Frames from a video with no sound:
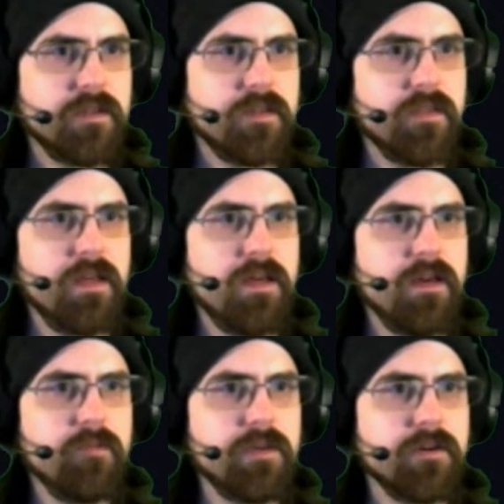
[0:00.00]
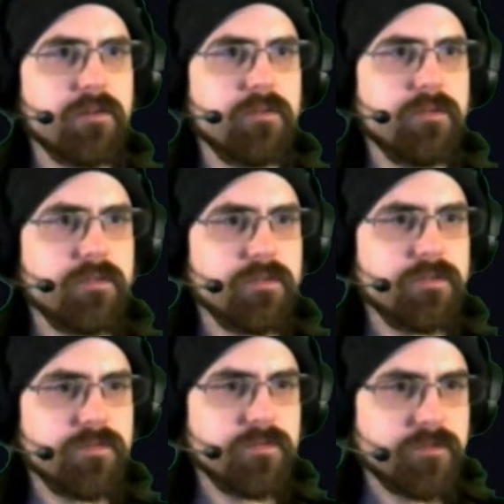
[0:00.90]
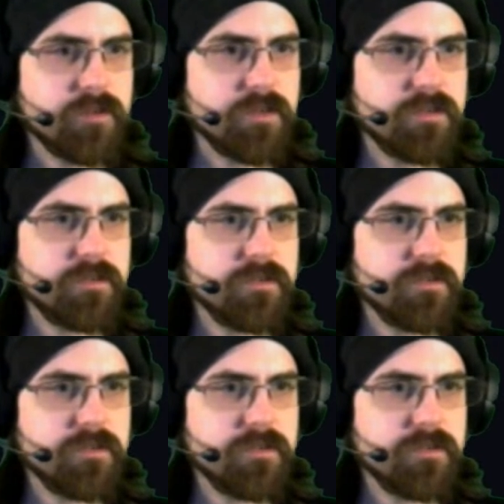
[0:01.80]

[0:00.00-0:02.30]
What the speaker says: There we go. Right.